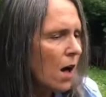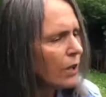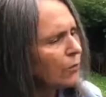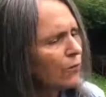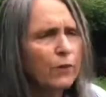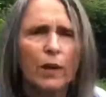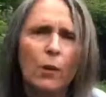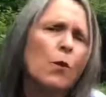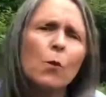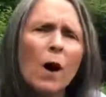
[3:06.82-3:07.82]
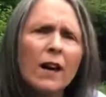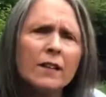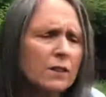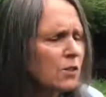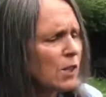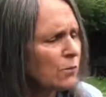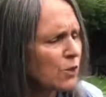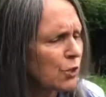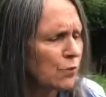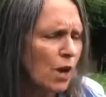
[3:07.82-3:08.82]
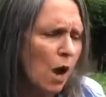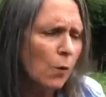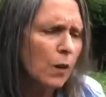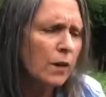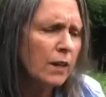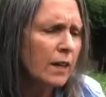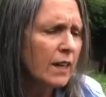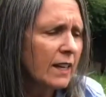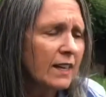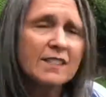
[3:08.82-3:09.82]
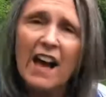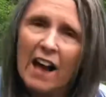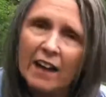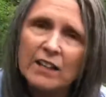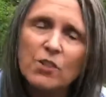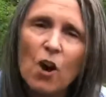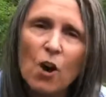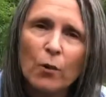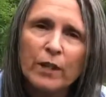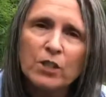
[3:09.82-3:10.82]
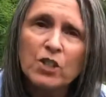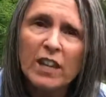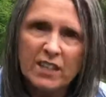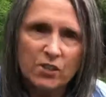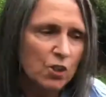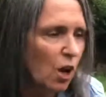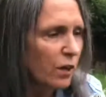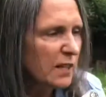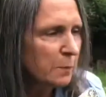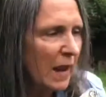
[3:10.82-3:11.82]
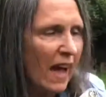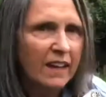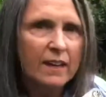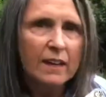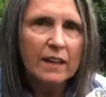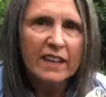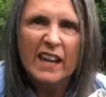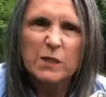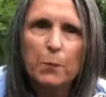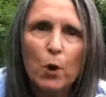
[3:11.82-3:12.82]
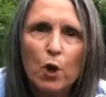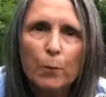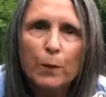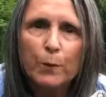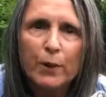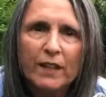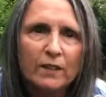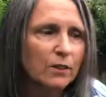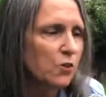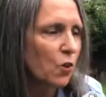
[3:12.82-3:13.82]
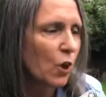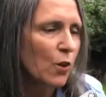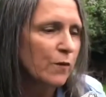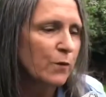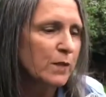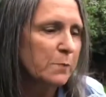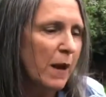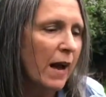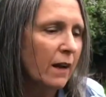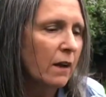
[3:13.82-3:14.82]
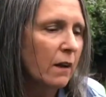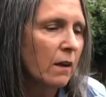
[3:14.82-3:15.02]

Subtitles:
Gruffalo, why, don't you know? His eyes are orange, his tongue is black. He has purple prickles all over his back.